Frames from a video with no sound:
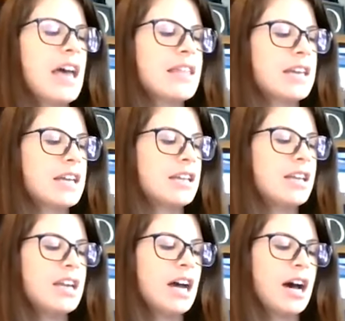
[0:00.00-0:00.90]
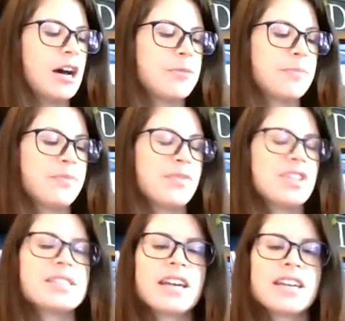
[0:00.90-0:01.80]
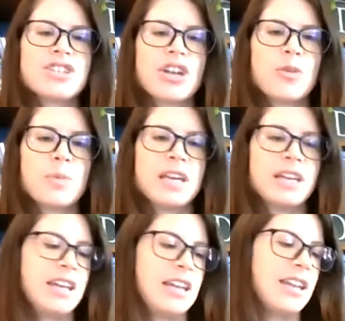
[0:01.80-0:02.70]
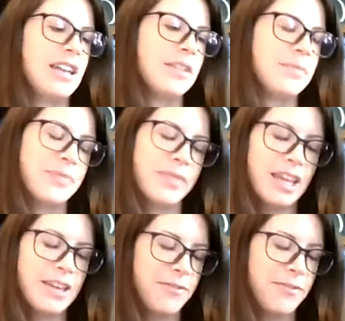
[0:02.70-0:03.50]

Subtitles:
And then the second gentleman, and if